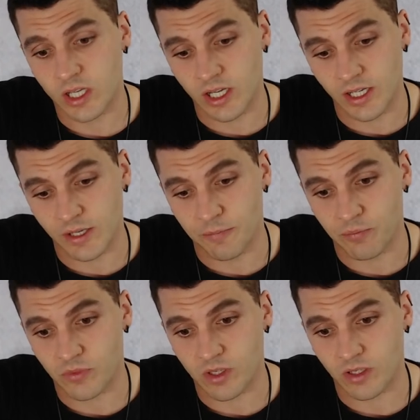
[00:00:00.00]
Um,
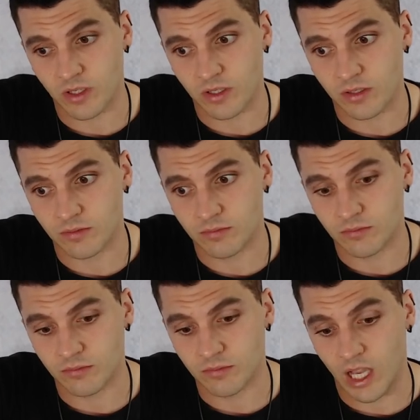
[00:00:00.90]
uh,
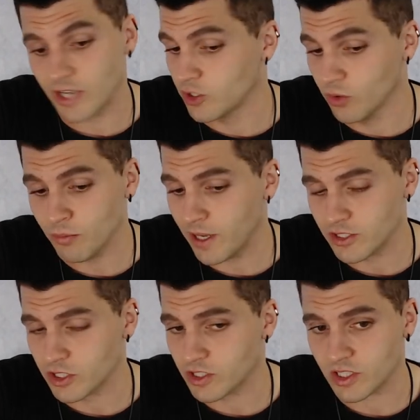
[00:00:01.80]
I don't
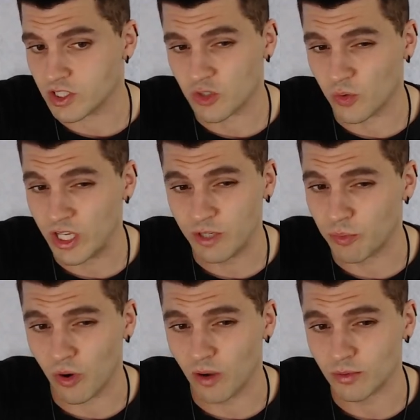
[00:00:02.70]
imagine it's a screen
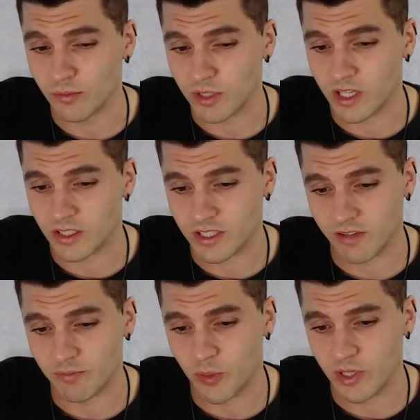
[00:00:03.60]
problem because
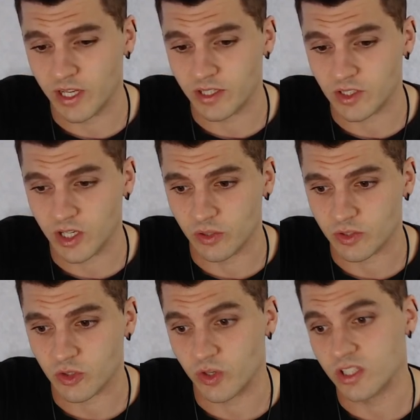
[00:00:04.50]
7.8 inch color
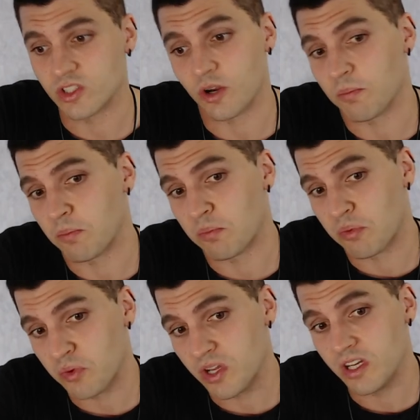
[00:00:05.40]
screens are
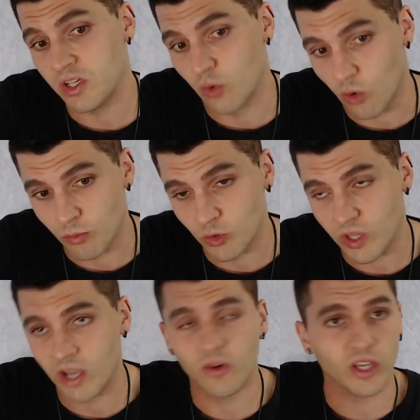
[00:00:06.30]
pretty normal
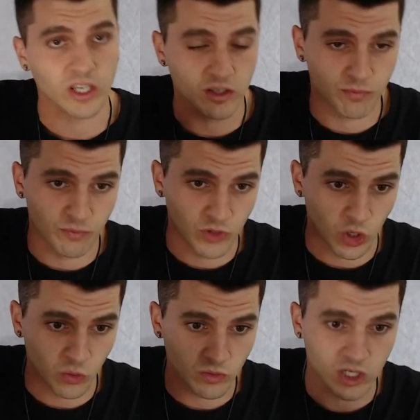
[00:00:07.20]
now. Ink
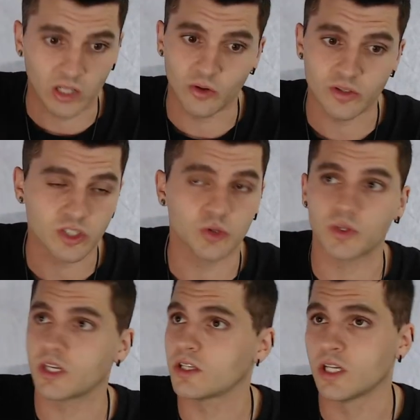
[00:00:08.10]
Note Color is
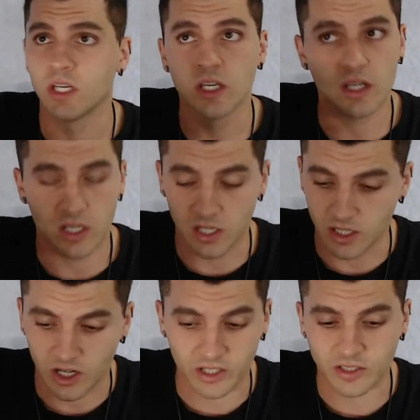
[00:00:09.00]
doing it. Uh,
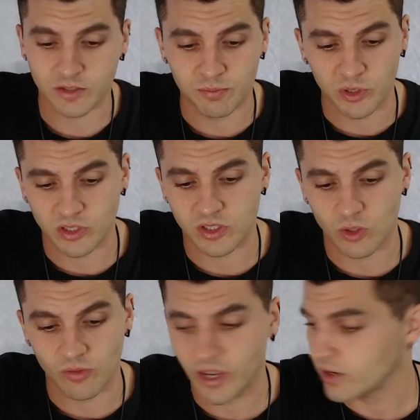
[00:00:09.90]
Onyx Boox,
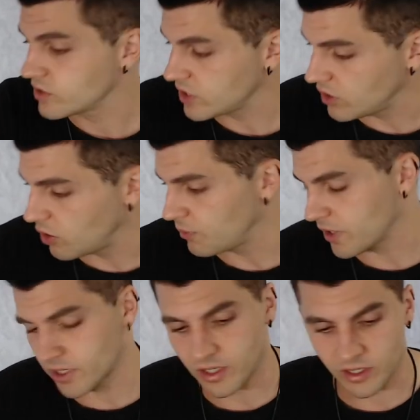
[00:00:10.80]
Nova Air C. Oh,
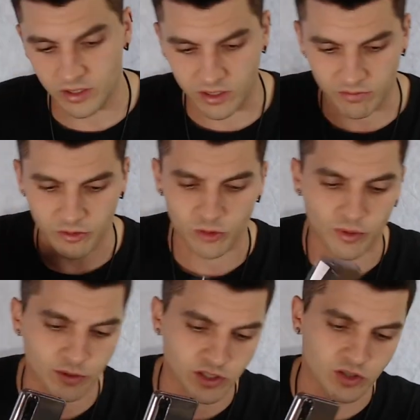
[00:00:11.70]
I gotta confirm
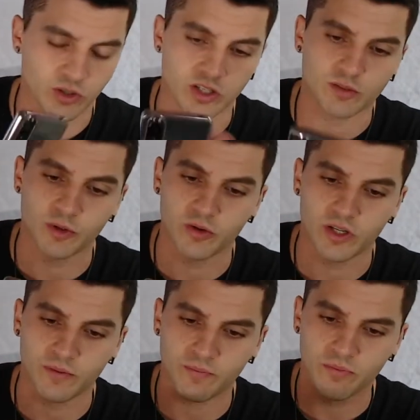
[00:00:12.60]
on my Sony
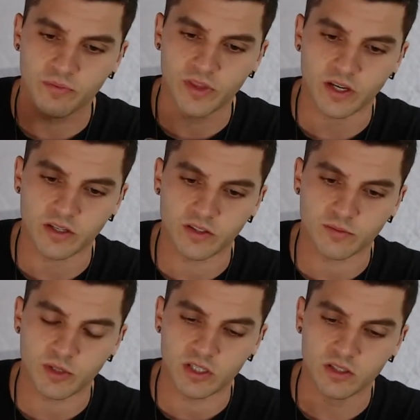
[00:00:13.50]
Xperia that it is
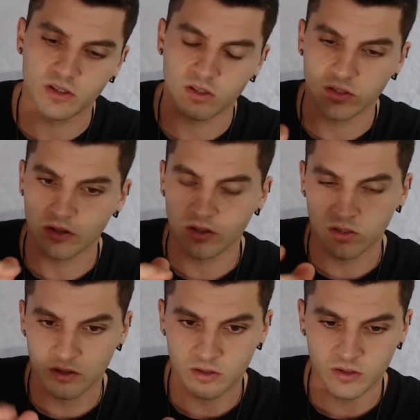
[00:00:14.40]
me.
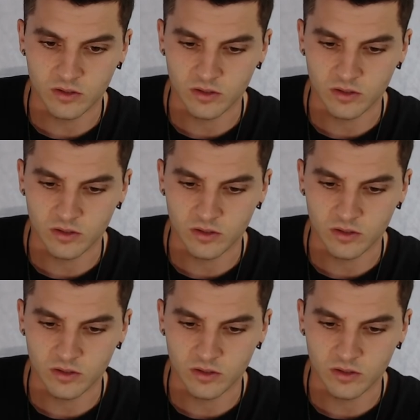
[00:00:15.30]
Uh,